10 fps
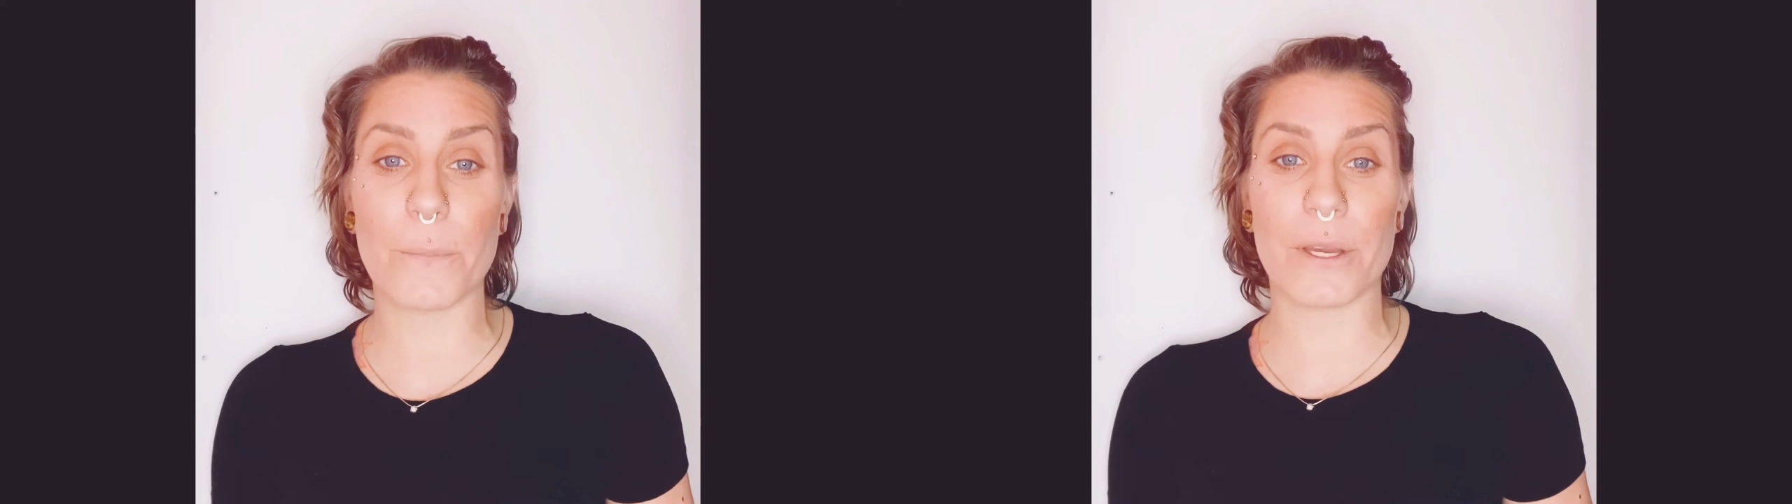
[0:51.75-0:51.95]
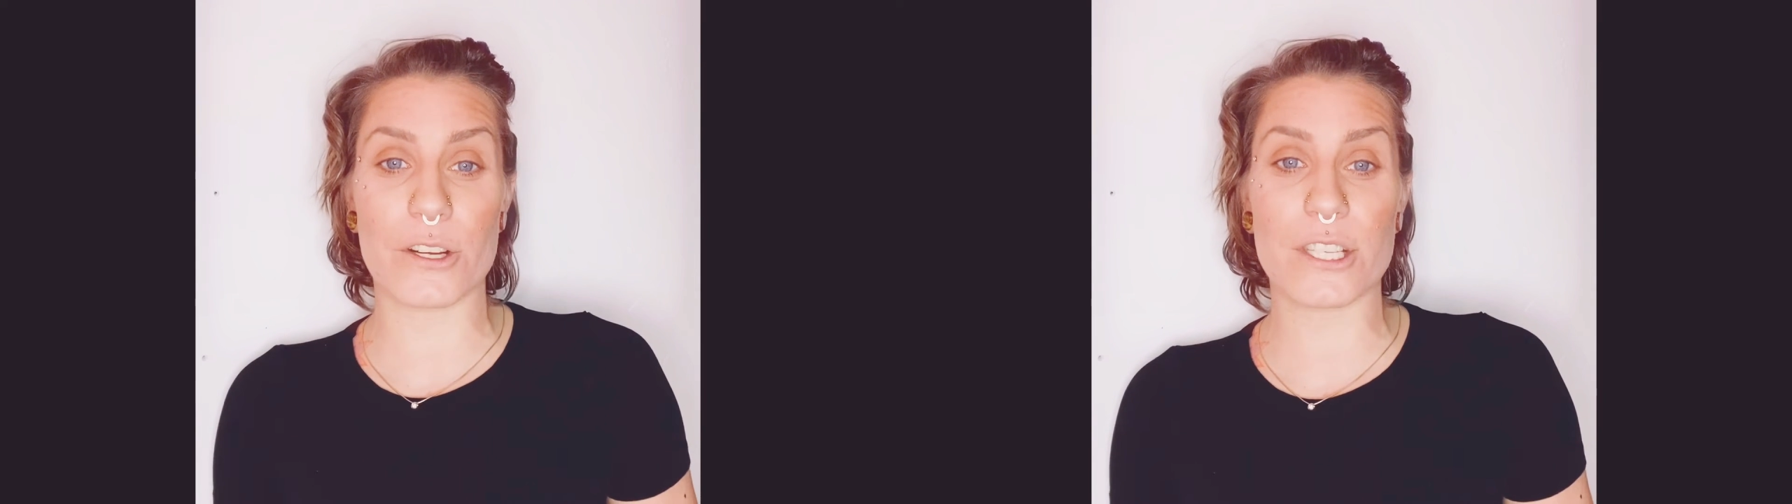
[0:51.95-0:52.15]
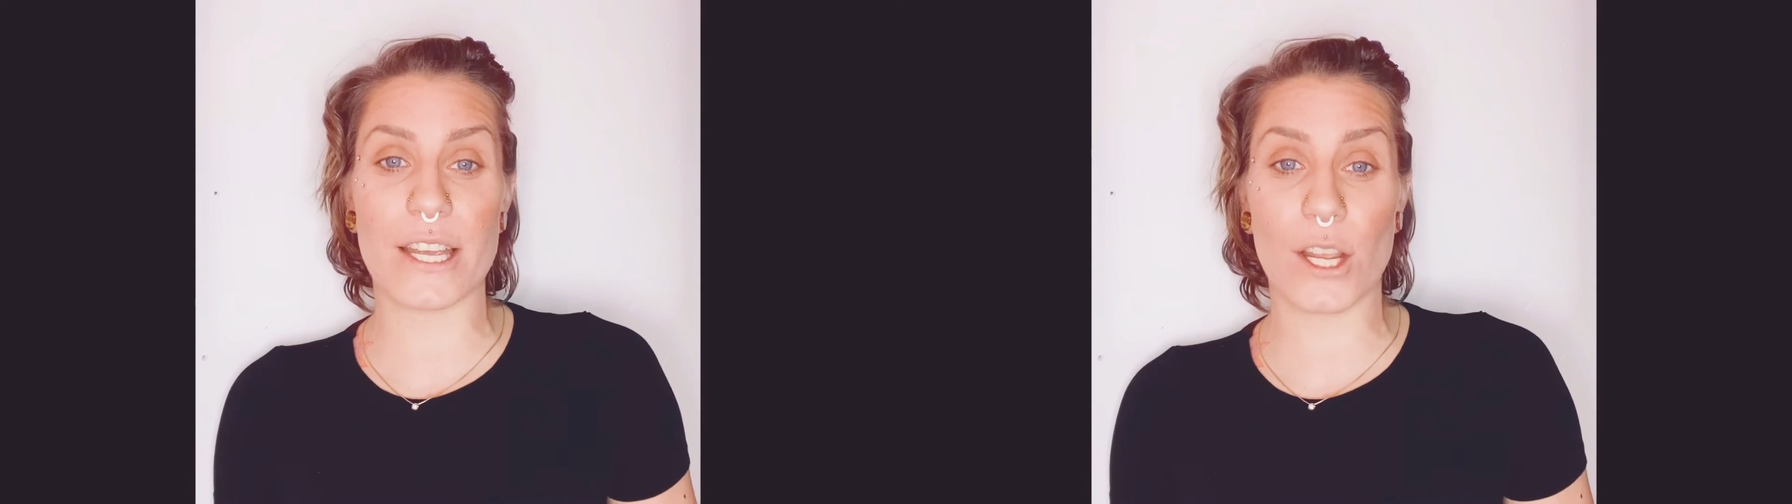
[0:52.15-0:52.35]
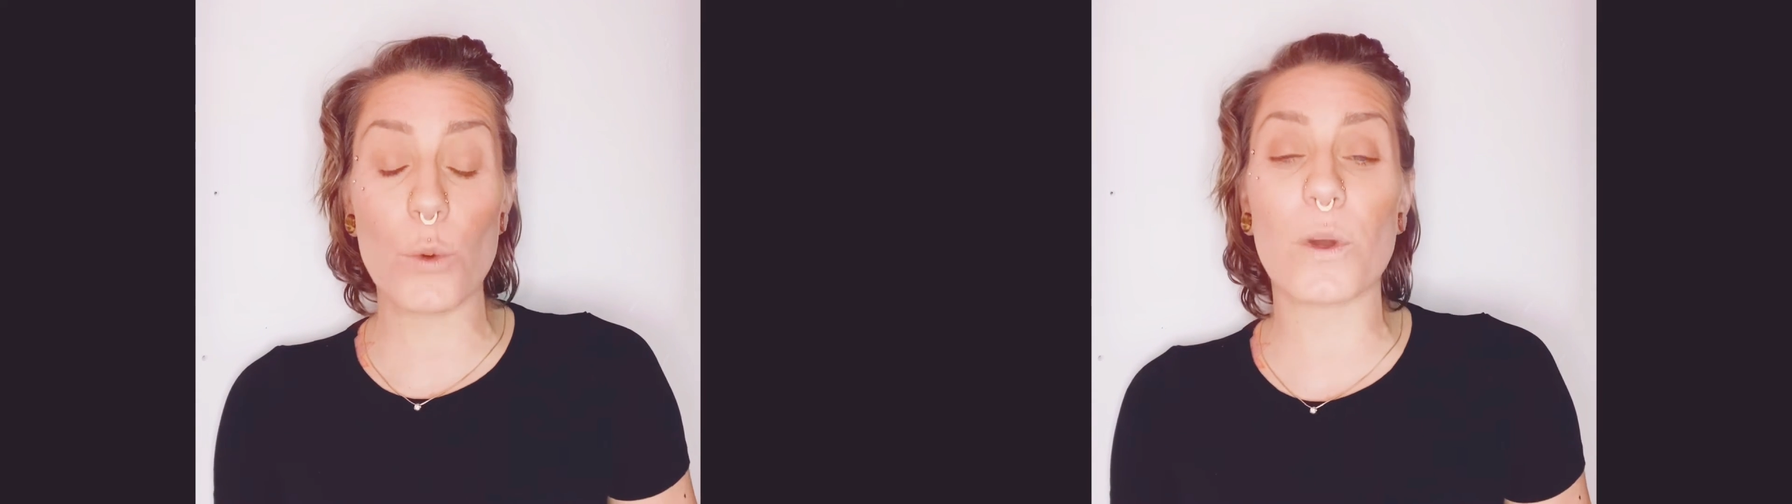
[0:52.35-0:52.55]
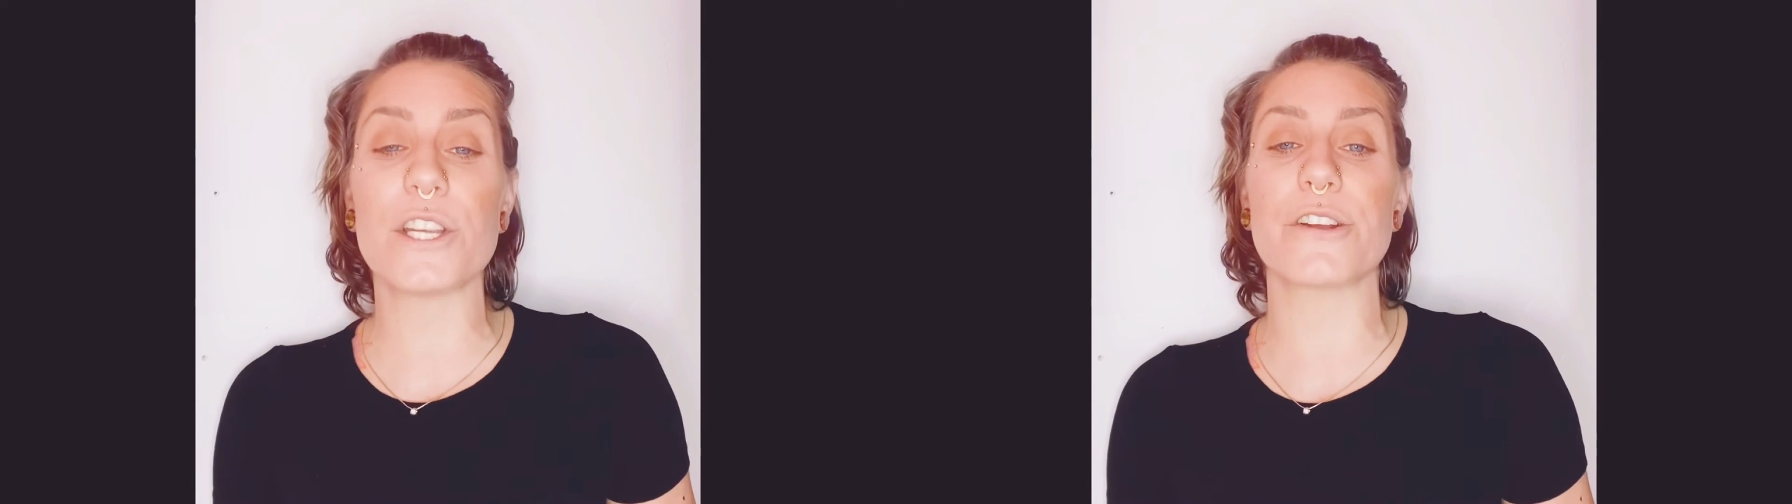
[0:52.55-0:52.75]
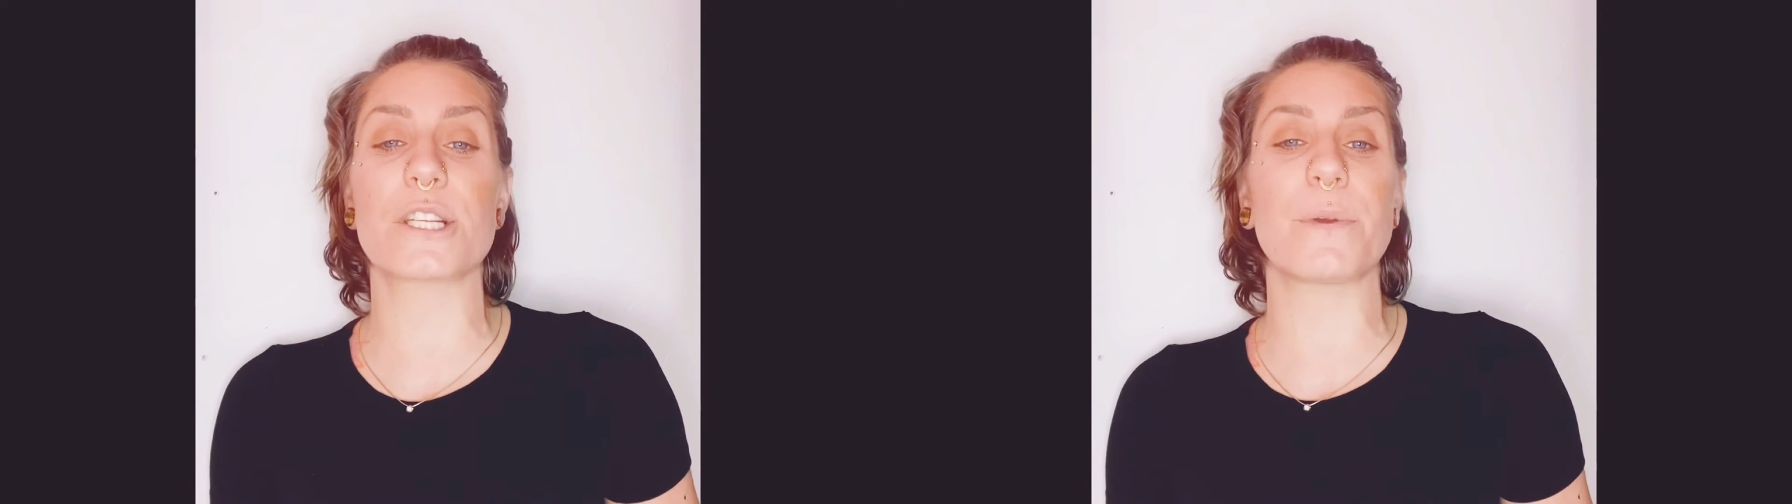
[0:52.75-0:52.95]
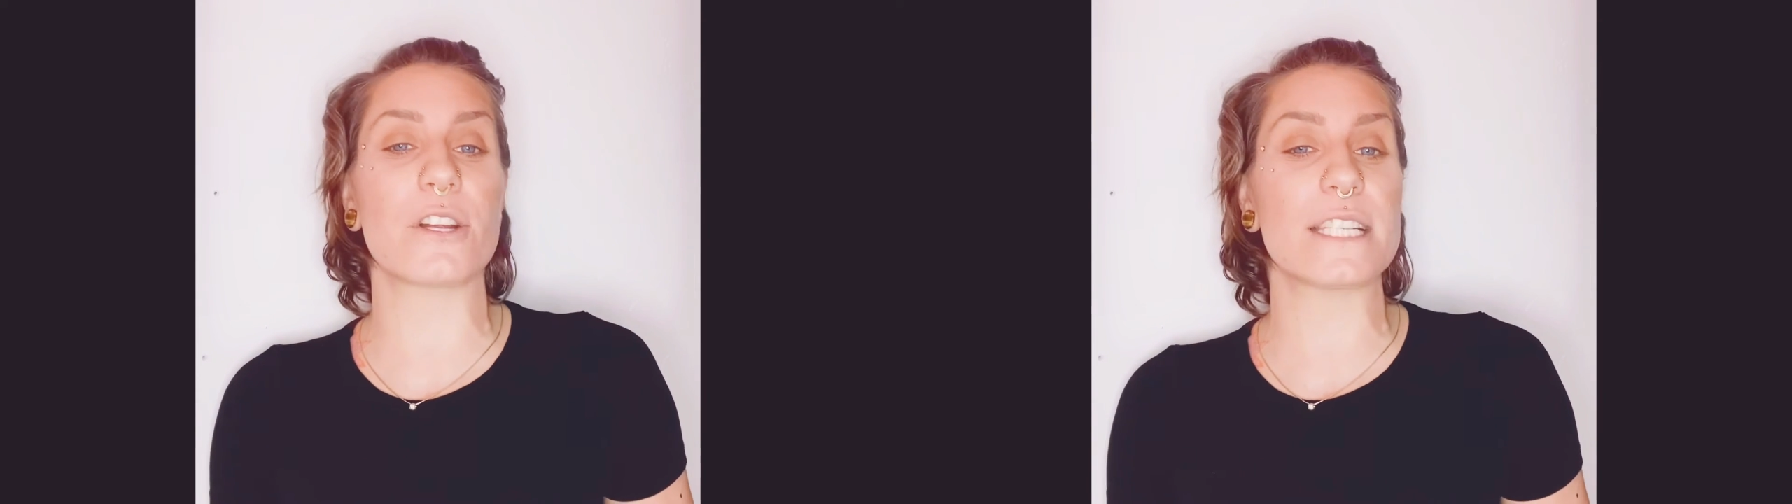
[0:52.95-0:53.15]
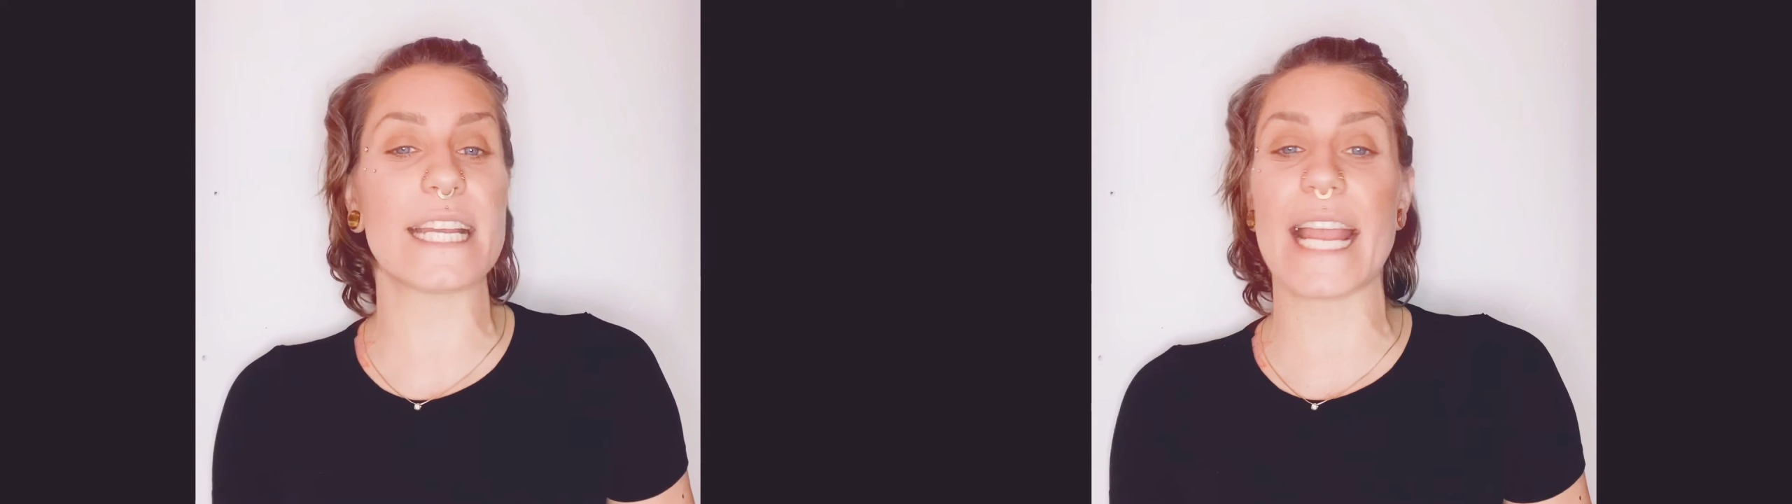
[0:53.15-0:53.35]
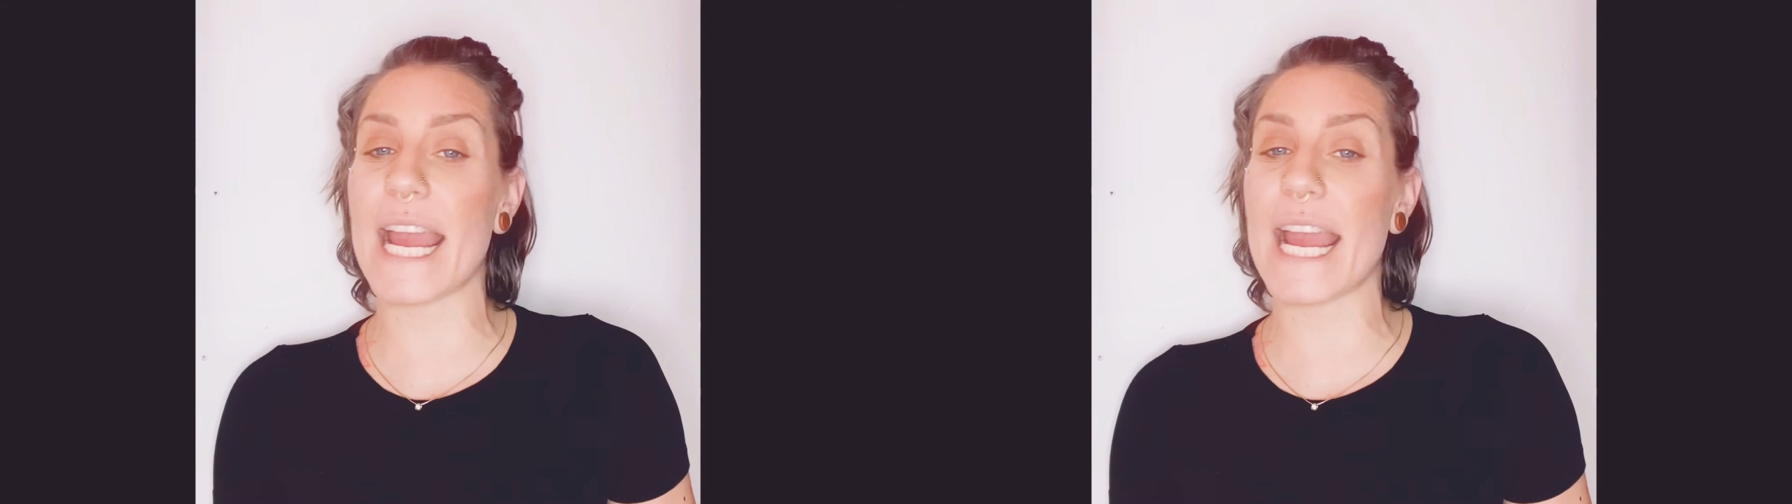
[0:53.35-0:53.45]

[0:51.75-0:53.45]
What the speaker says: piercing when you're experiencing